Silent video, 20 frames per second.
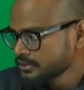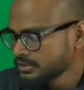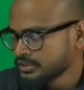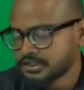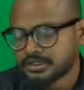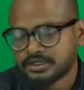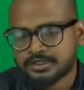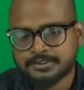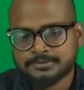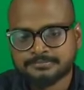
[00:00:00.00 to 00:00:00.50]

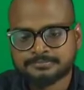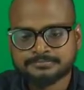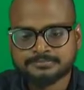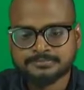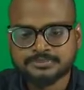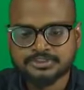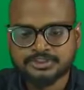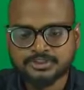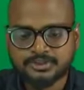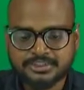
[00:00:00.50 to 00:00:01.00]
Um,
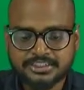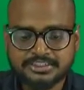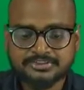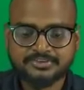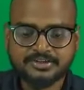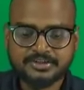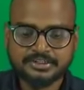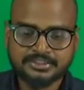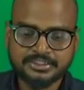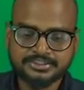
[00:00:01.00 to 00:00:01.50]
so that's
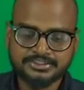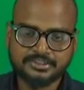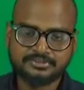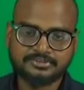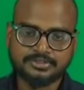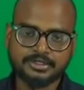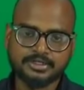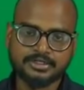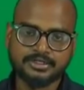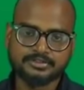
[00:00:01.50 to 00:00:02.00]
for that's all
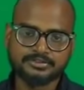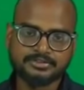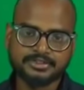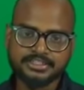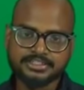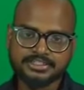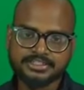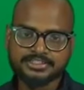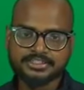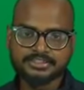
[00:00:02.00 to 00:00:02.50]
for uh,
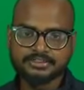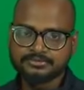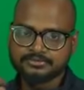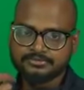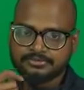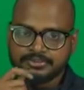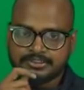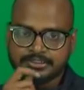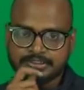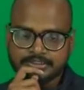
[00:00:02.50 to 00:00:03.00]
today's session.
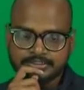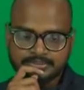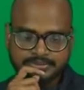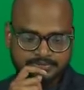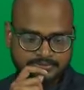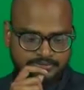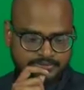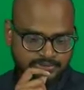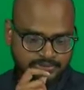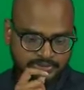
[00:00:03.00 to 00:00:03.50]
We'll uh,
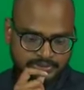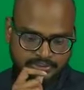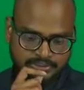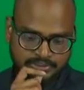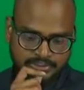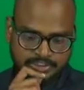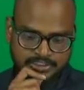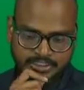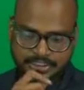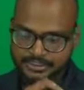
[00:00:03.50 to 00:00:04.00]

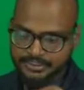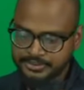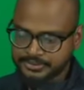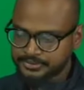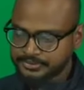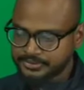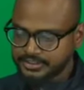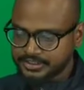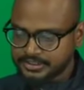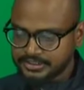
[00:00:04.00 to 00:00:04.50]

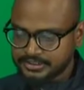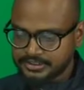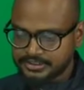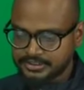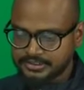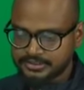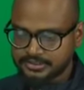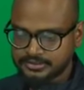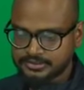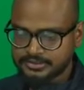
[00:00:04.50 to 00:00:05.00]
continue it
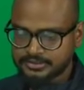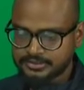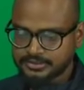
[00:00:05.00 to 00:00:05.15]
and. Uh,